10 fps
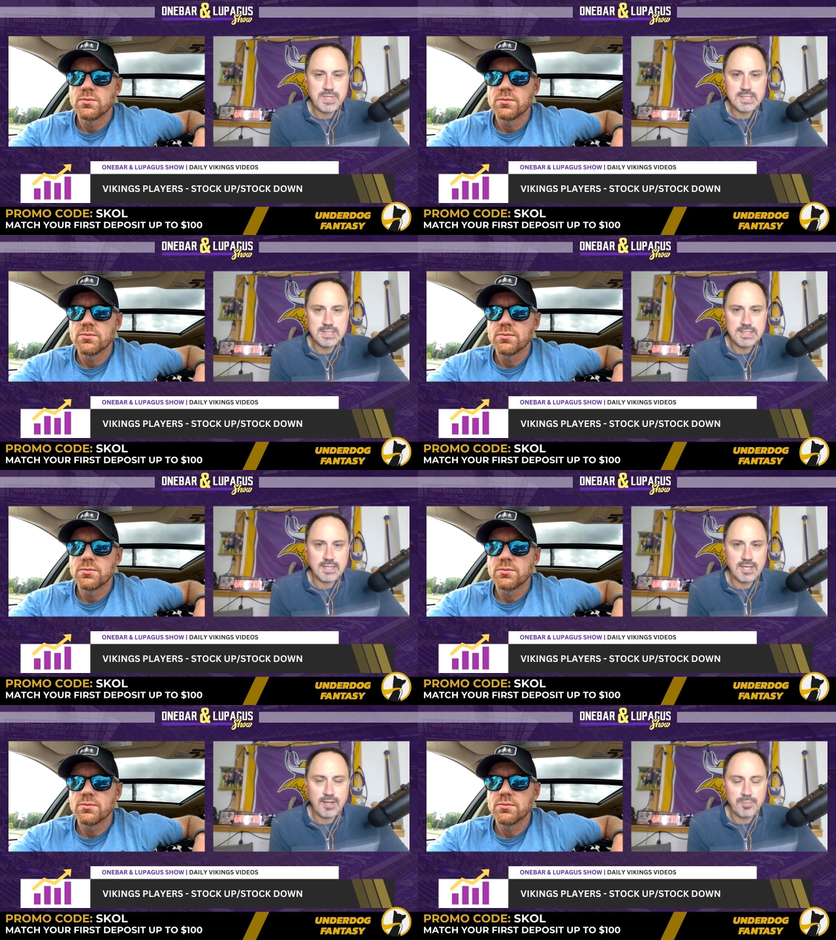Speaker 1: It did
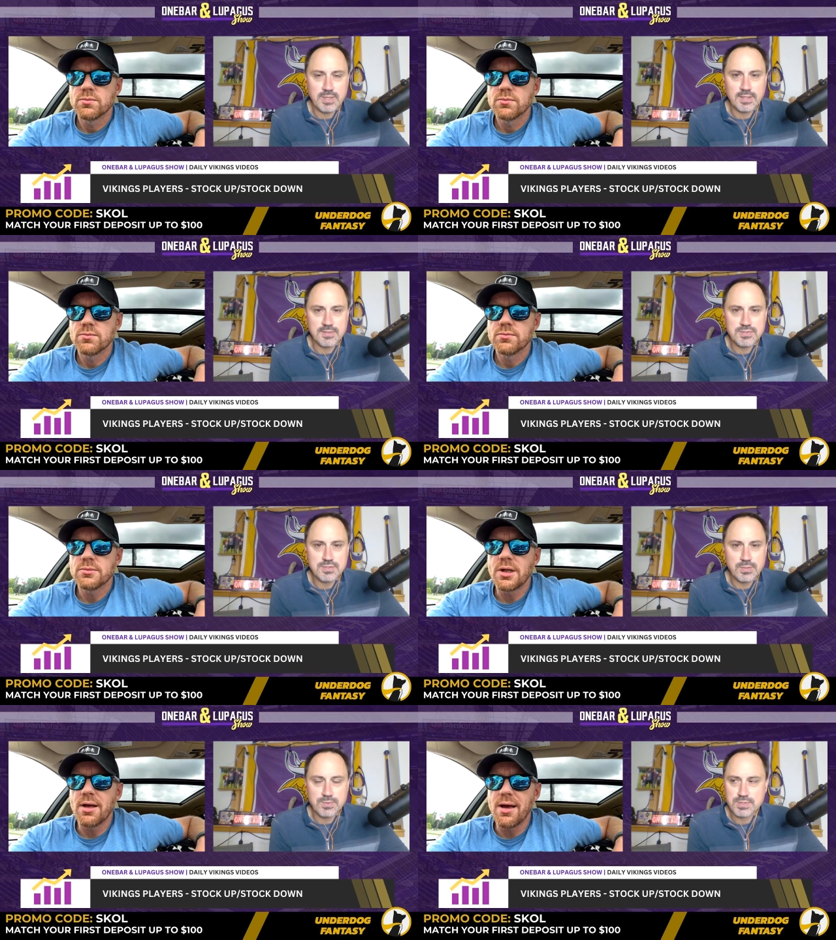not happen against
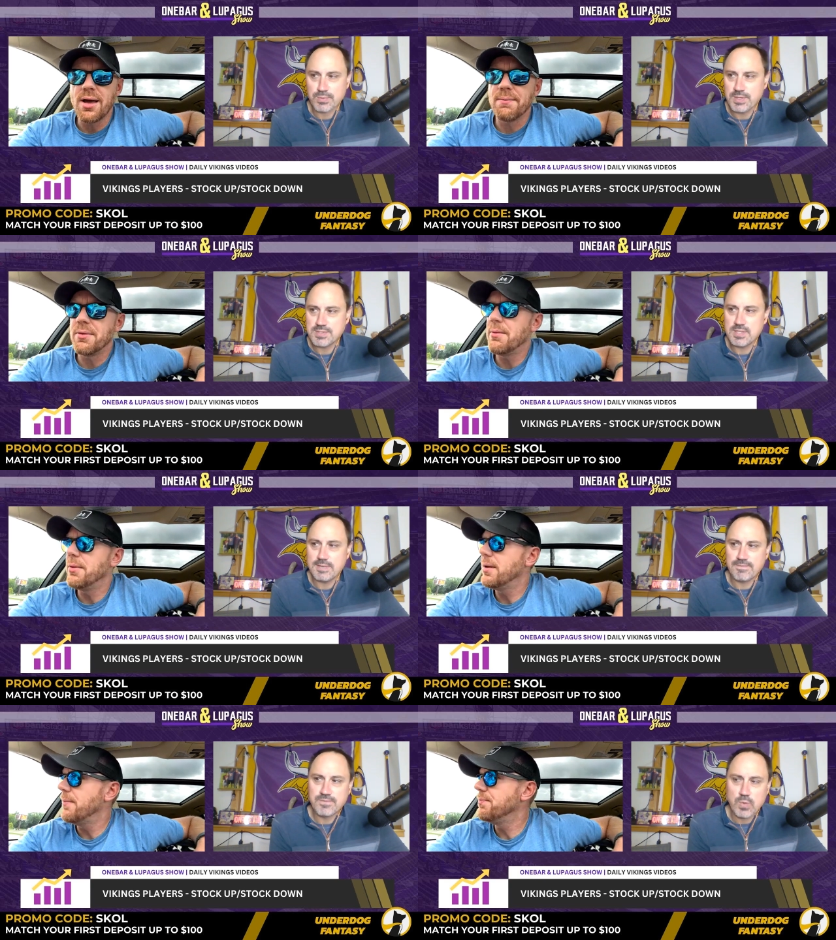twos, yeah. threes, and
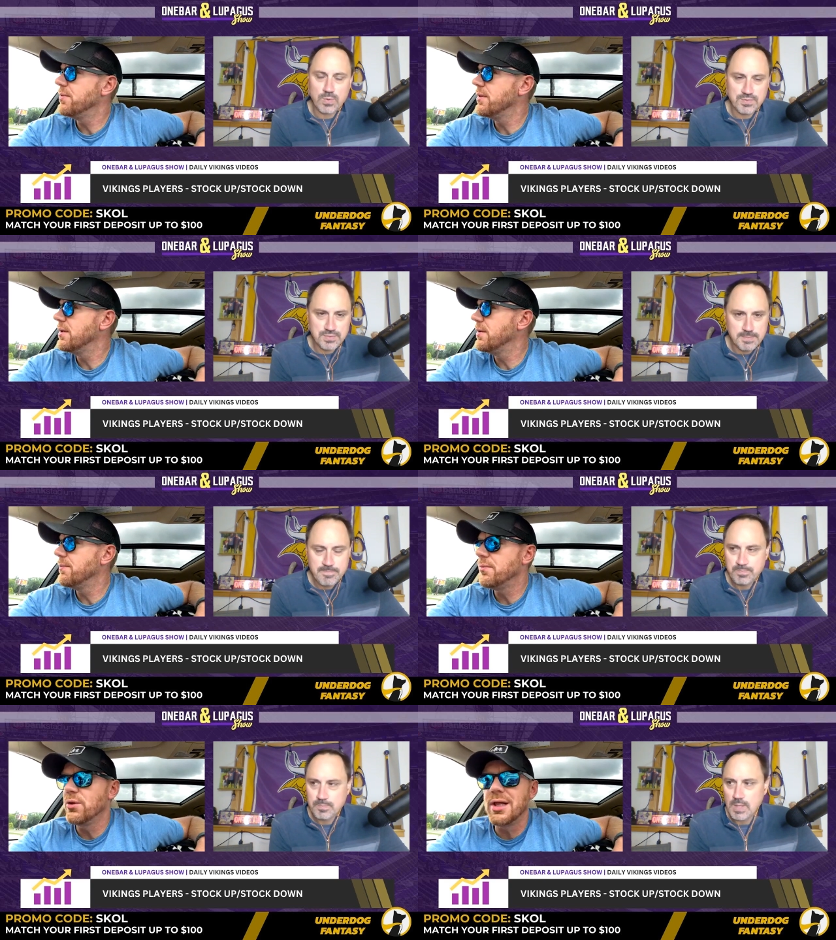even fours.
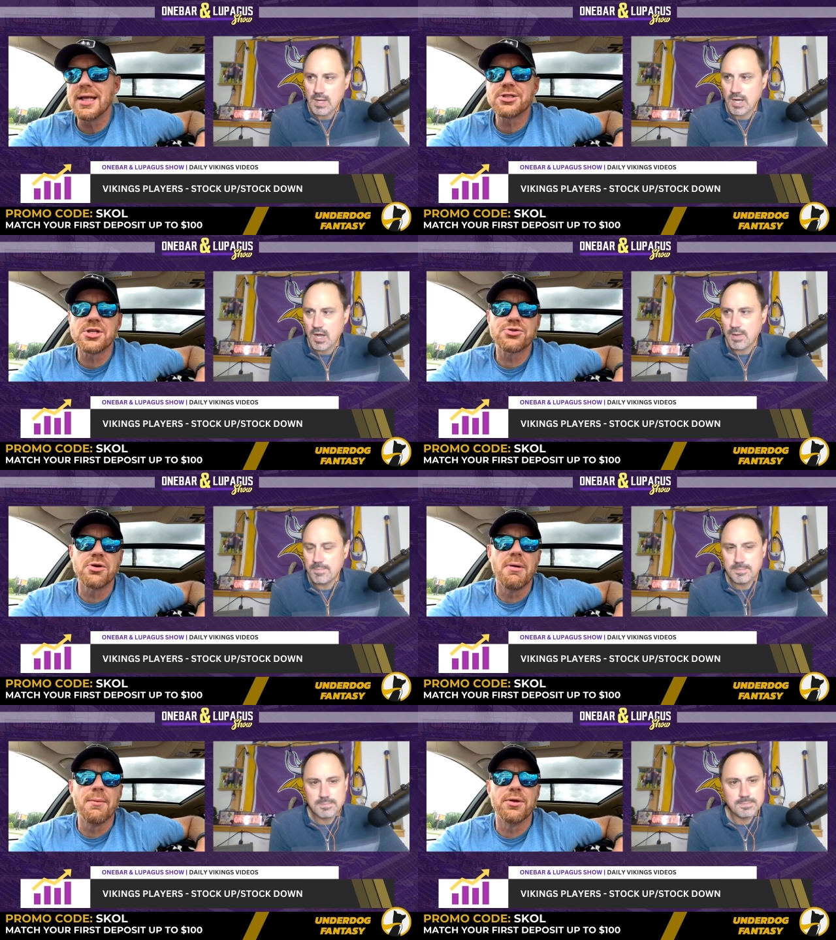Well, let's uh, just
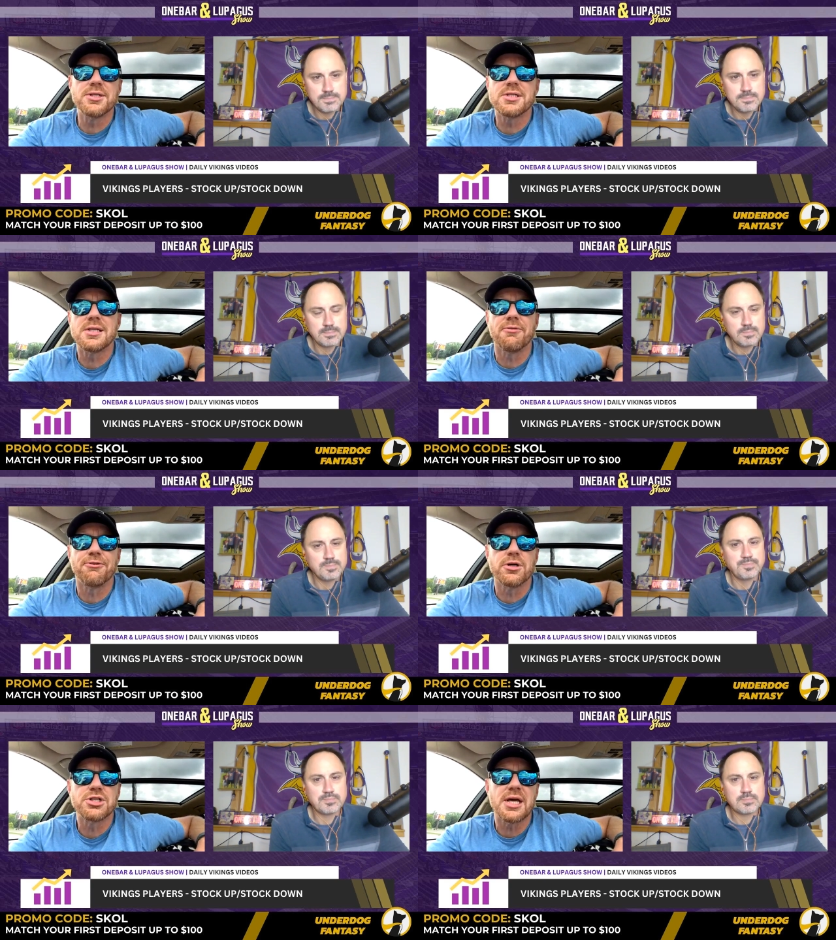
Speaker 2: remember this is the
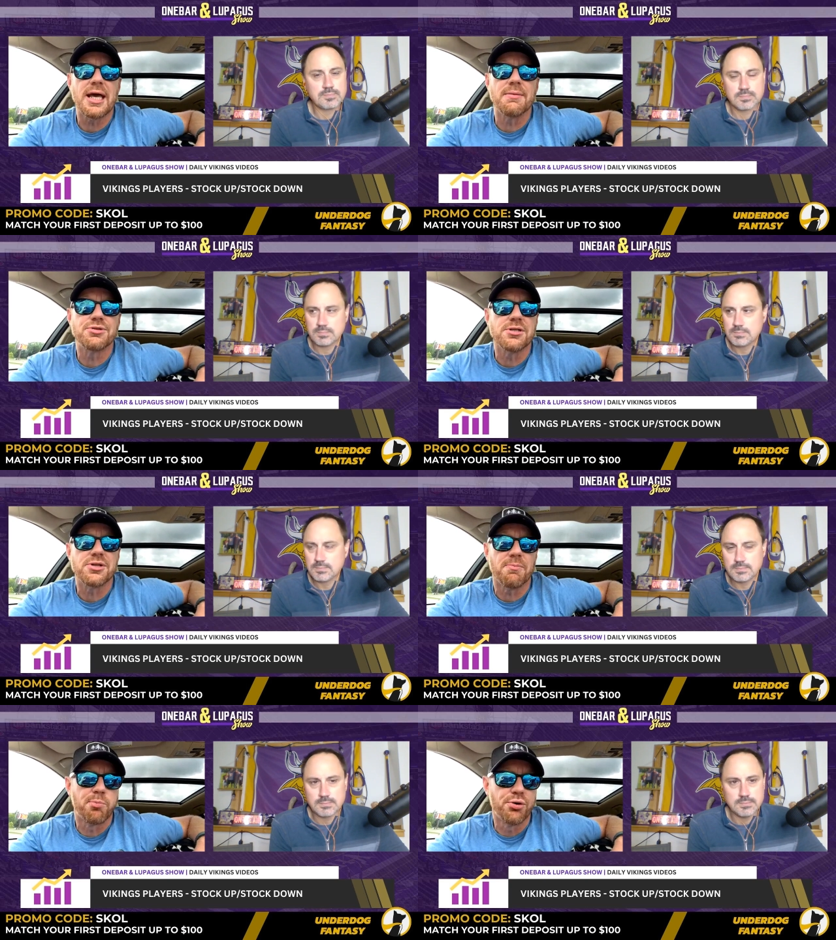first game since
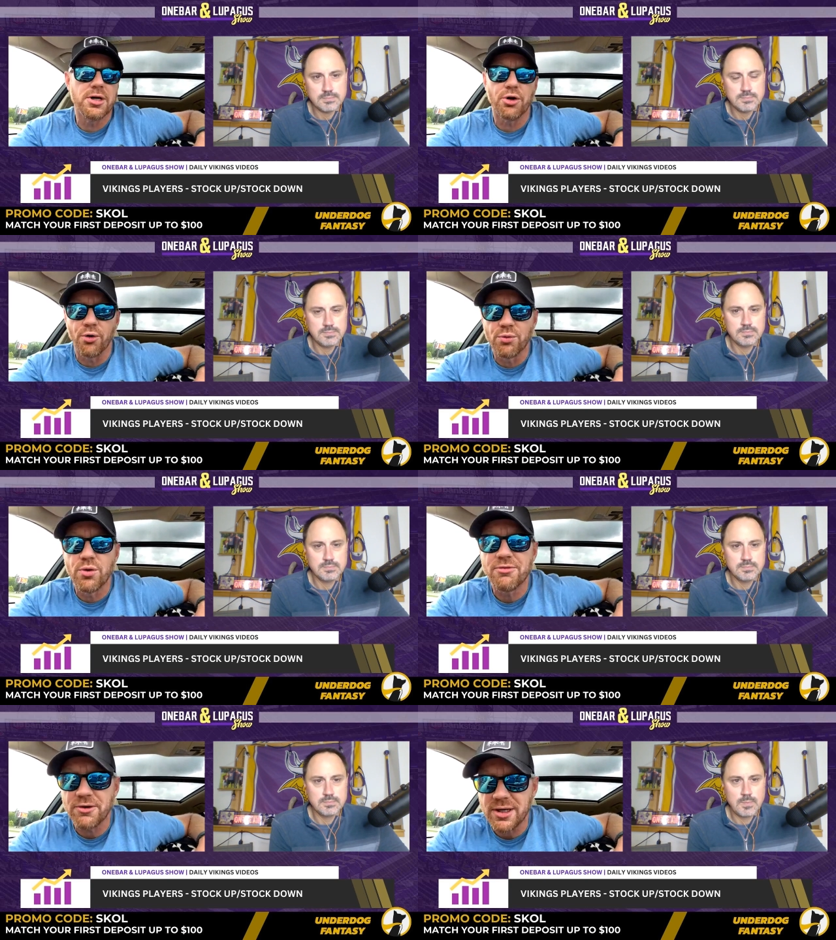a pretty
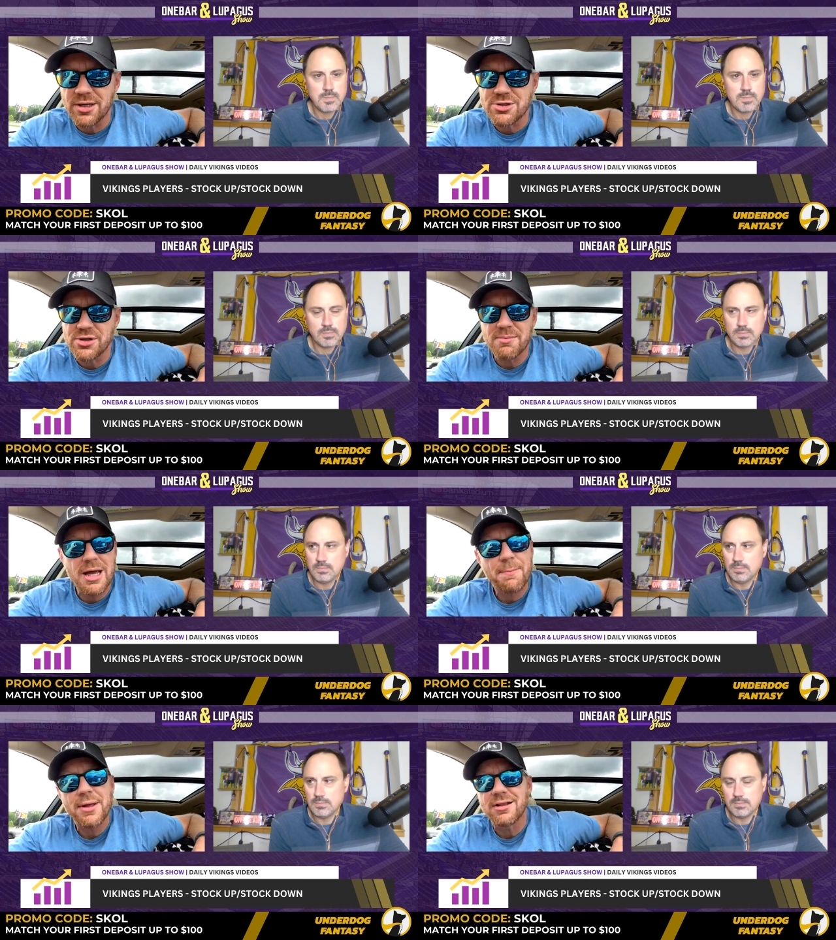horrific injury. You
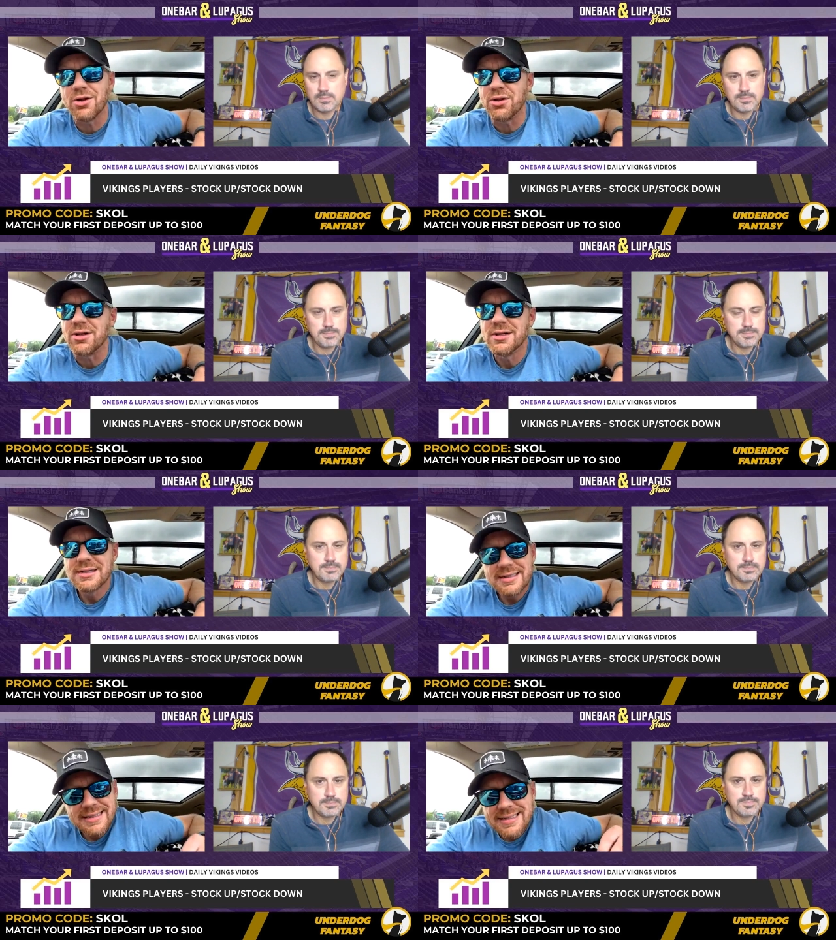might be a little,
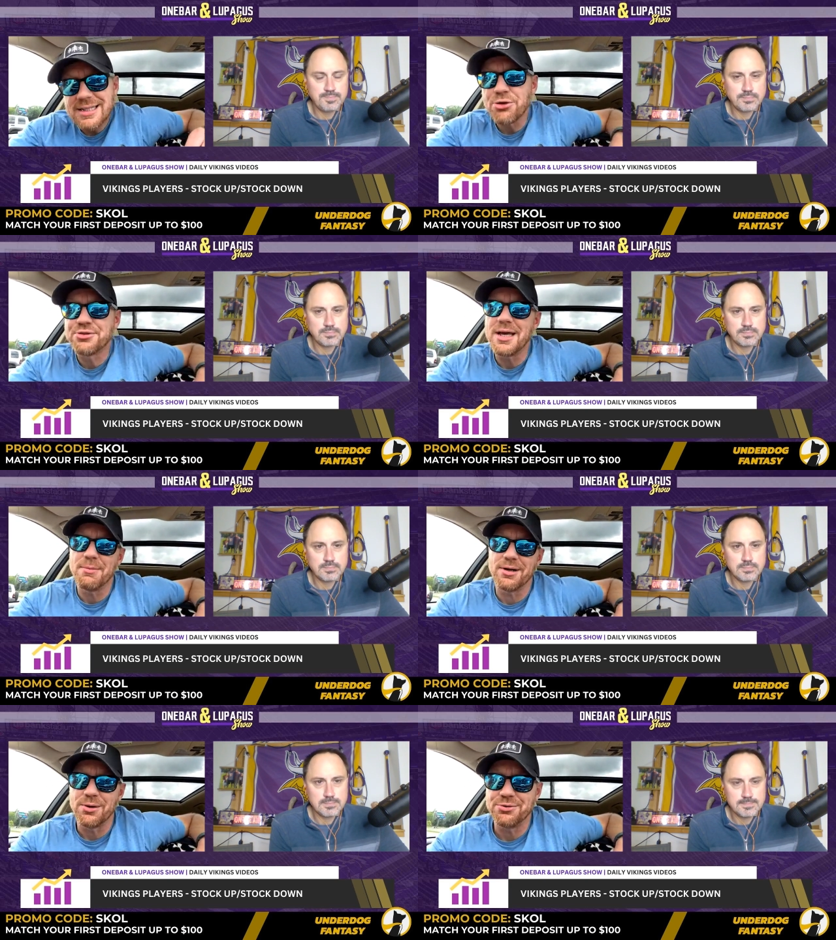little
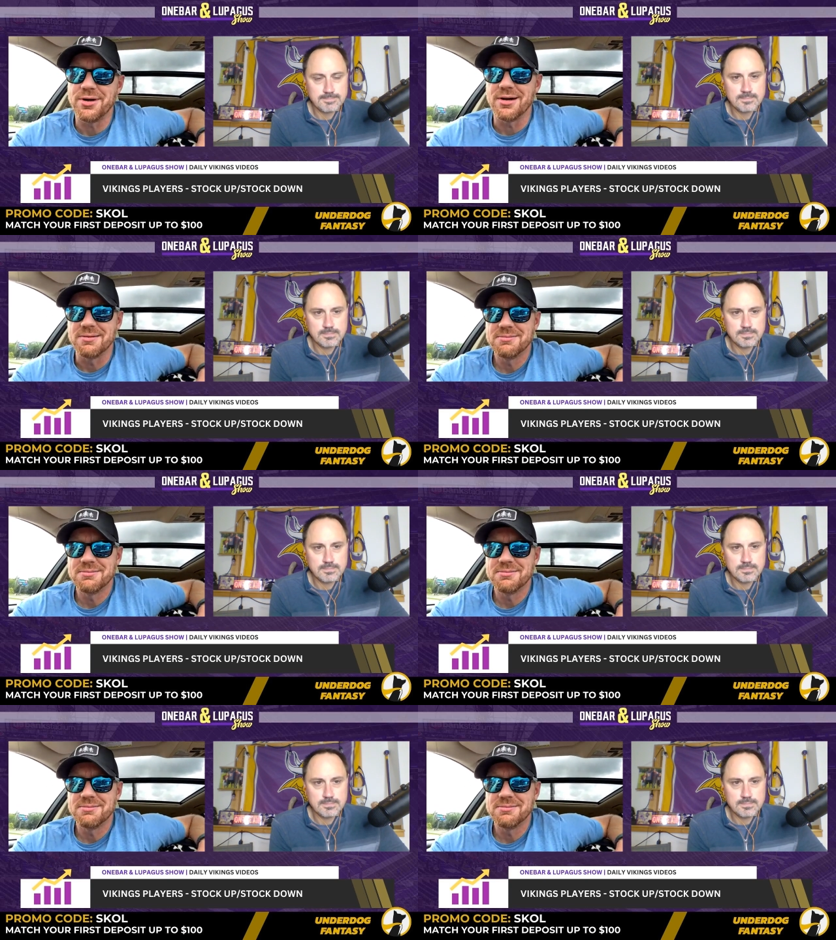timid out there.